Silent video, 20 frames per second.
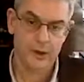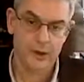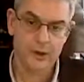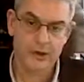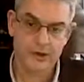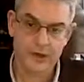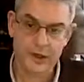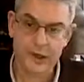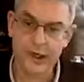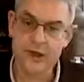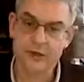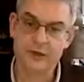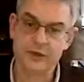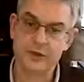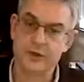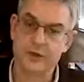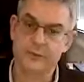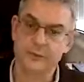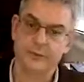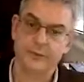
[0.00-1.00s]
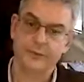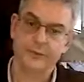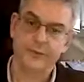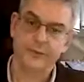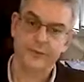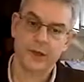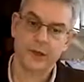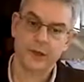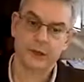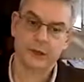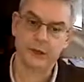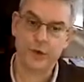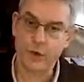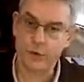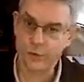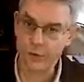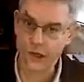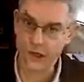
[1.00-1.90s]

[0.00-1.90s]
Escalation, role